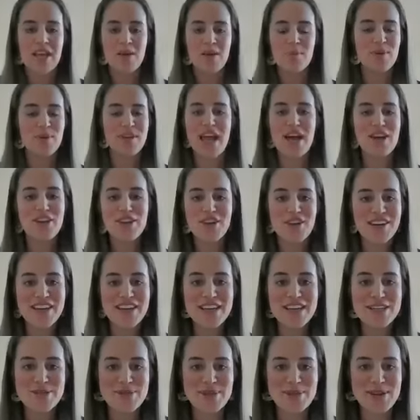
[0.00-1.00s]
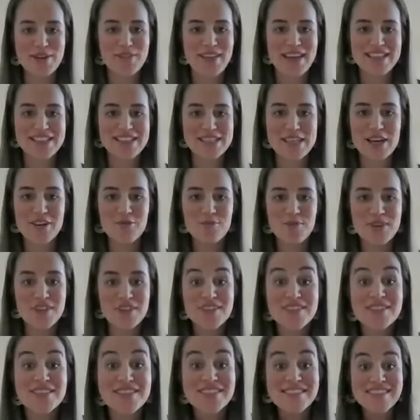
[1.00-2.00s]
but now you don't need to do any of that stuff
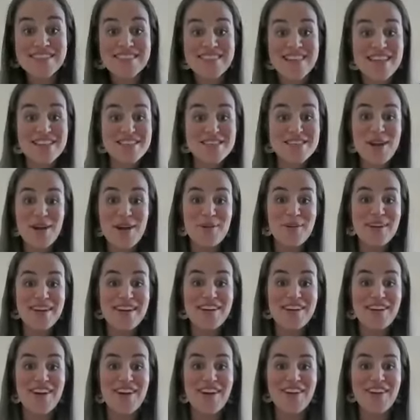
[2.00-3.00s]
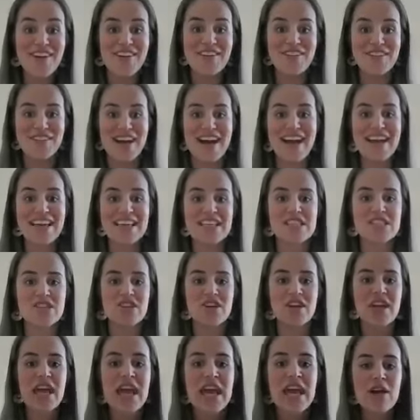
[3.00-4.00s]
because there's nowhere to go right
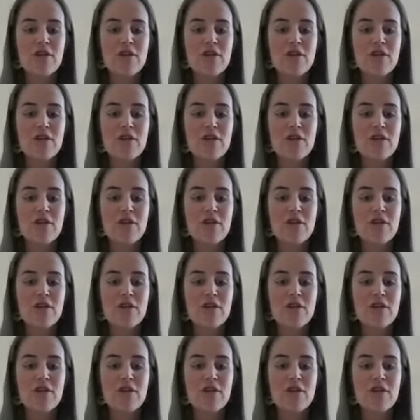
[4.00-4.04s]
so